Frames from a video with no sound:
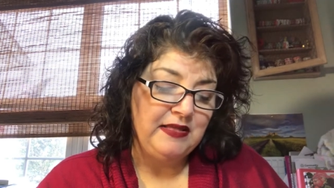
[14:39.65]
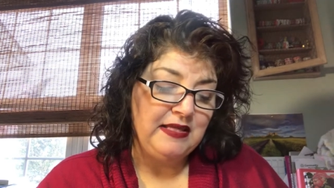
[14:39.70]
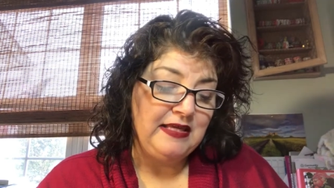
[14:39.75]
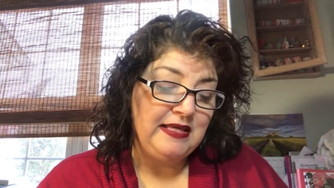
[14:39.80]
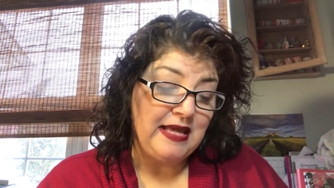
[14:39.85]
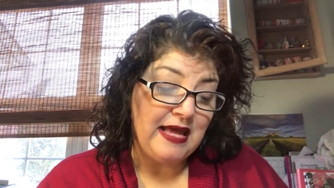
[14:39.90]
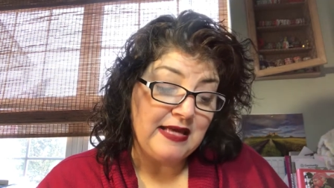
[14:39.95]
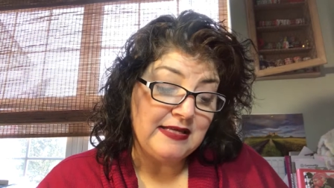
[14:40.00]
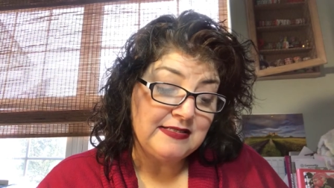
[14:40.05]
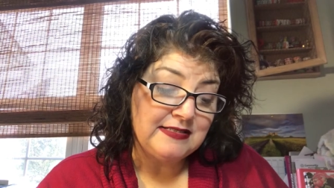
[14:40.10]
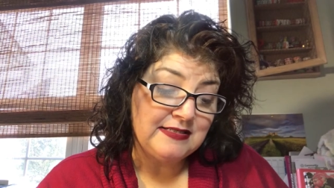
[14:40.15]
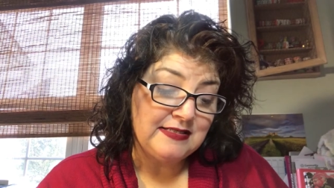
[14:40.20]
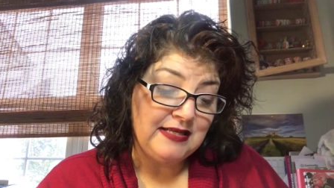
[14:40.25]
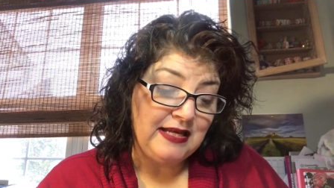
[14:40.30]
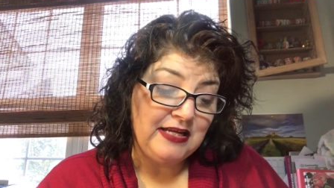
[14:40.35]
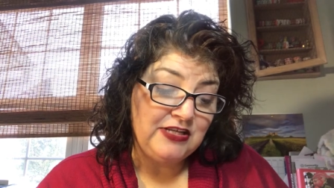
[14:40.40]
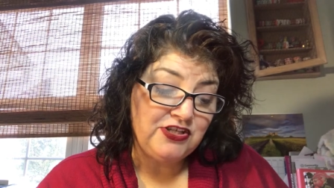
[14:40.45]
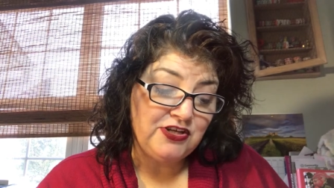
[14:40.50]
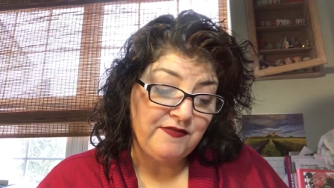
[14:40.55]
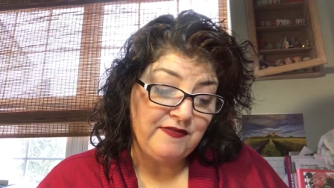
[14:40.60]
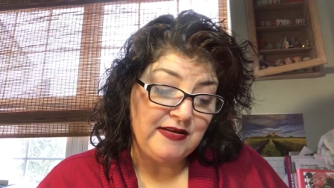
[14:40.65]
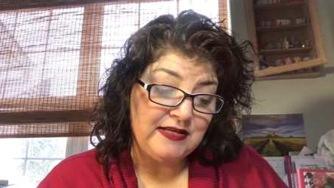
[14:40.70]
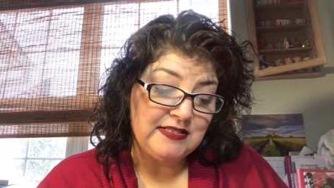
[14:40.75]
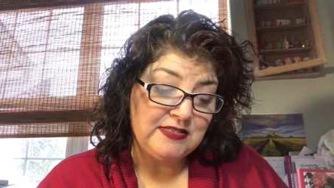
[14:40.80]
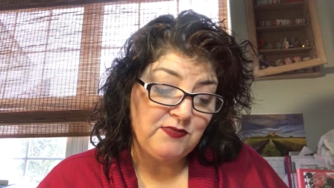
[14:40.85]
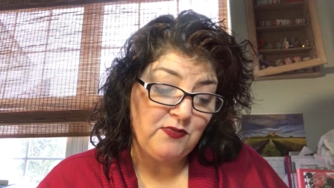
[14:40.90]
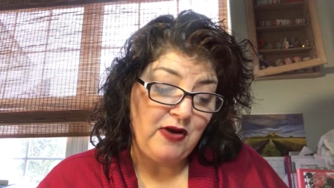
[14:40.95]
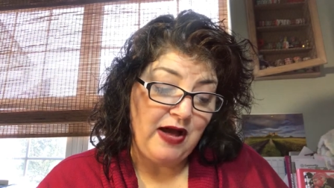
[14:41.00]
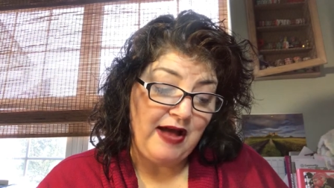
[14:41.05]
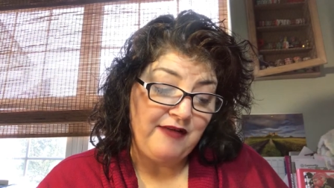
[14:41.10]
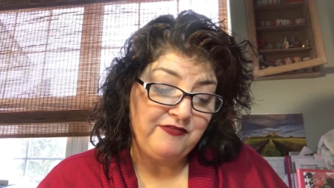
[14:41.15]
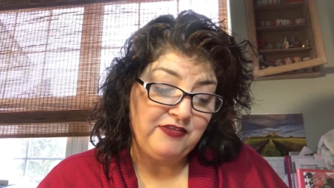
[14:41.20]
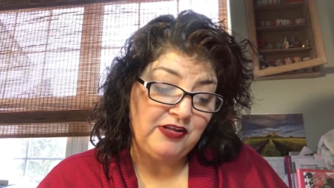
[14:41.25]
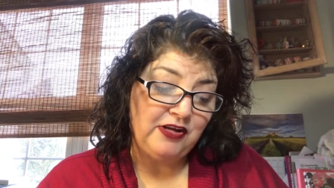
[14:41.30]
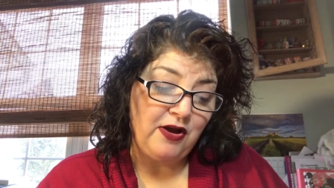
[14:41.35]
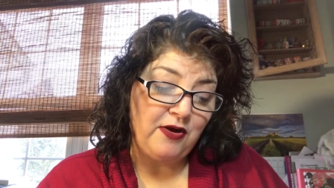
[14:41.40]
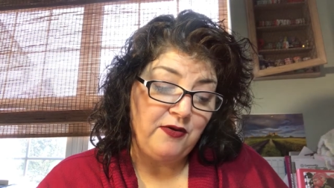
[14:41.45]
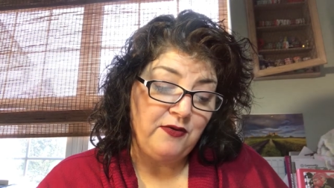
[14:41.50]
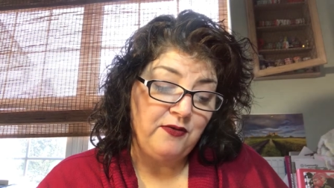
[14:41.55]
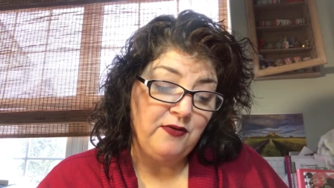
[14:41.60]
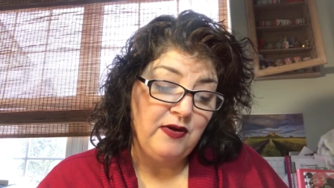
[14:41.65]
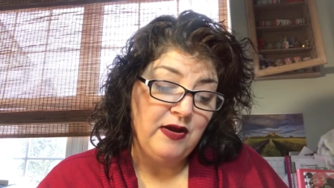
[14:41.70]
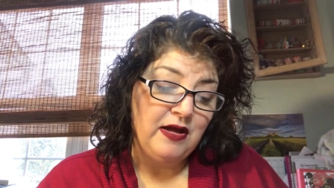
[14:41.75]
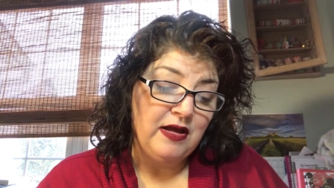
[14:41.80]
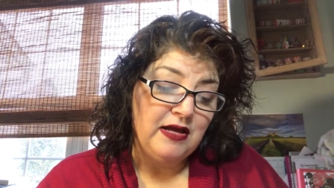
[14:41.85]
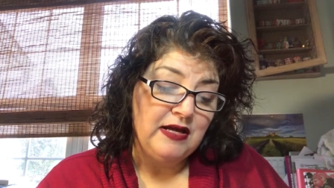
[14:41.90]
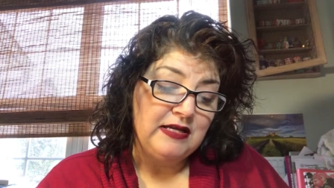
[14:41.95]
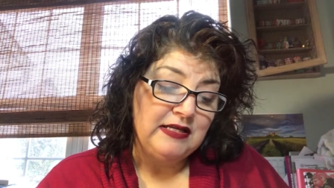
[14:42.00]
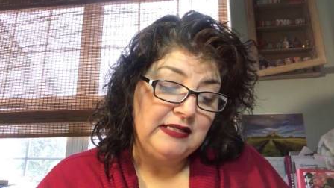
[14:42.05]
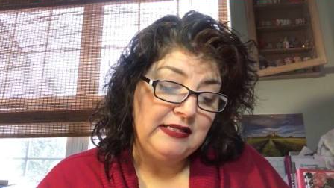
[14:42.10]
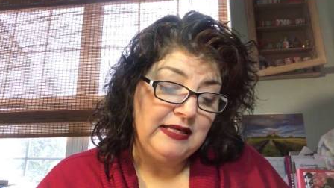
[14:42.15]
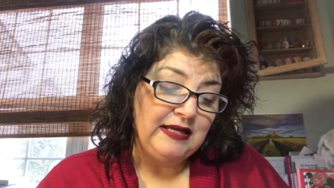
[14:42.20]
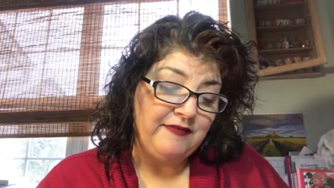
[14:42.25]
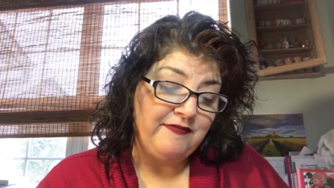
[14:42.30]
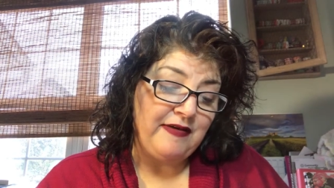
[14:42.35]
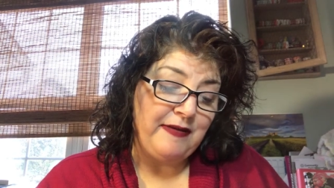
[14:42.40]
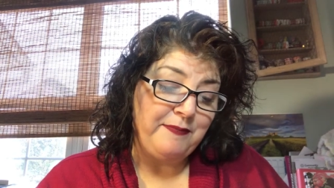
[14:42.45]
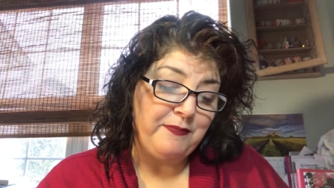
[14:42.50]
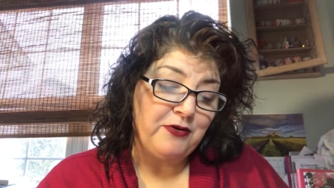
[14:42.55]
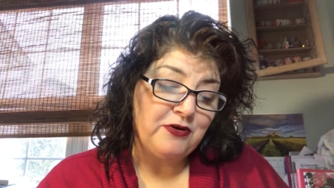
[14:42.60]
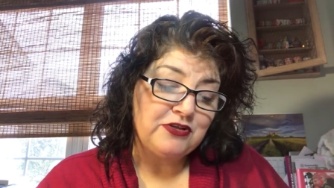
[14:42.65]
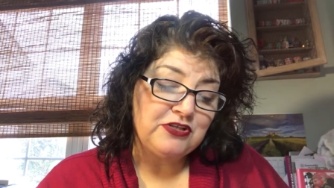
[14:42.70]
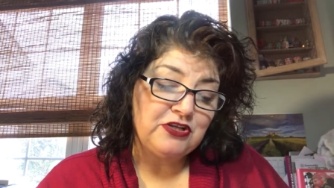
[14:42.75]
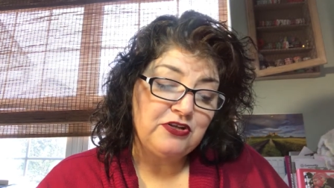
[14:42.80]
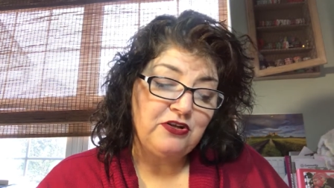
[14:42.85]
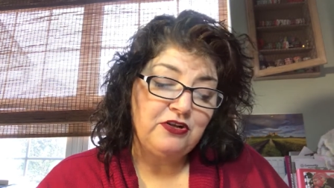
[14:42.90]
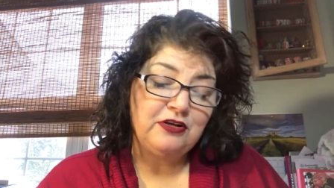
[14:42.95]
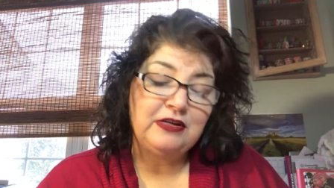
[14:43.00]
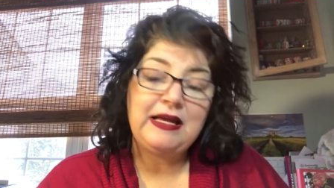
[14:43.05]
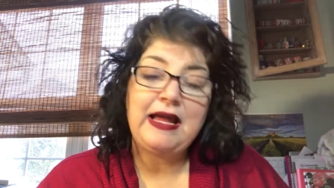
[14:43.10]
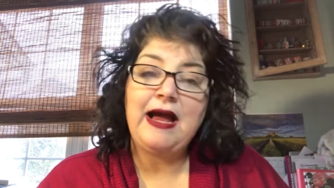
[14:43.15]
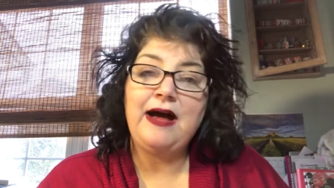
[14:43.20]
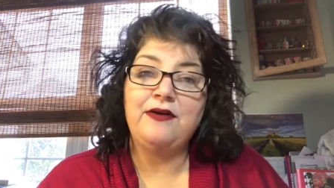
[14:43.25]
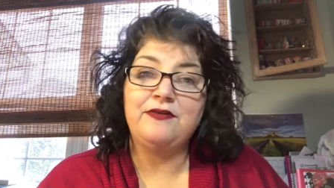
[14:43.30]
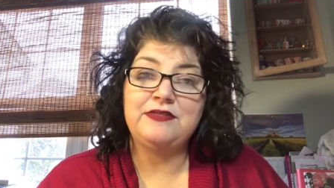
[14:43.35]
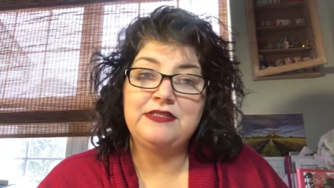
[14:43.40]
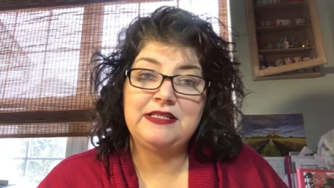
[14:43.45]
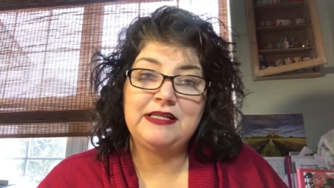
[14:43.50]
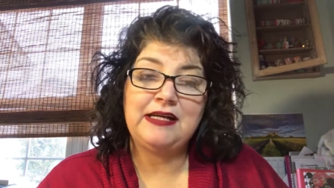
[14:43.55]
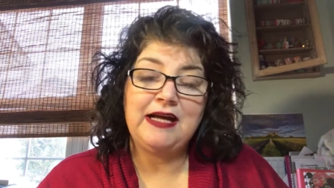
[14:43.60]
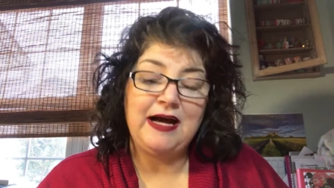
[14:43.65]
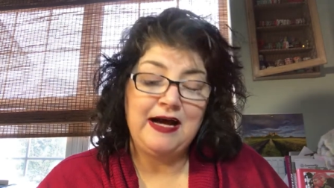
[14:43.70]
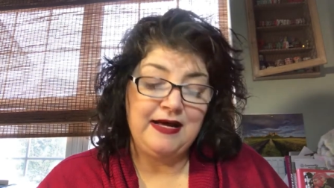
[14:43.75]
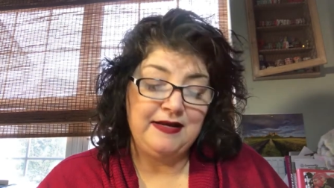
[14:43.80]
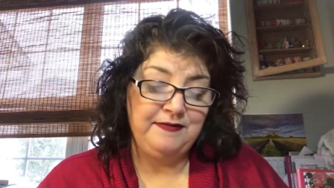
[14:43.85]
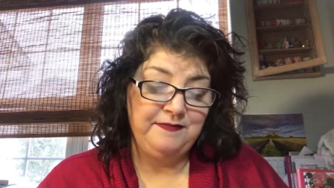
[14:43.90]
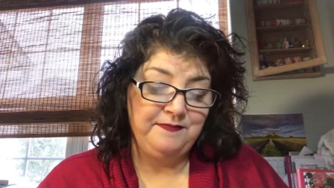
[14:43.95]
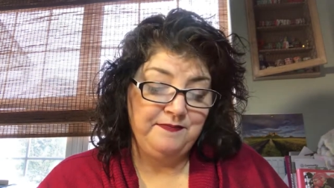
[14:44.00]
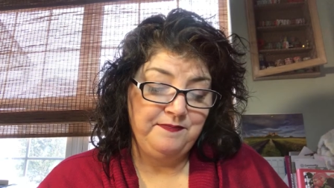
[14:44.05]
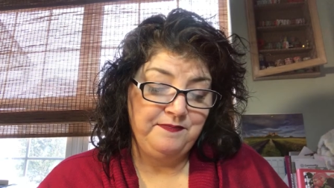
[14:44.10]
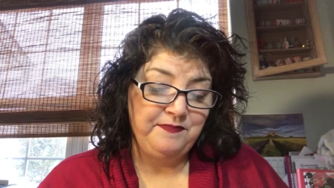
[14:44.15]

Yes, each of us will have to go give a personal account to God.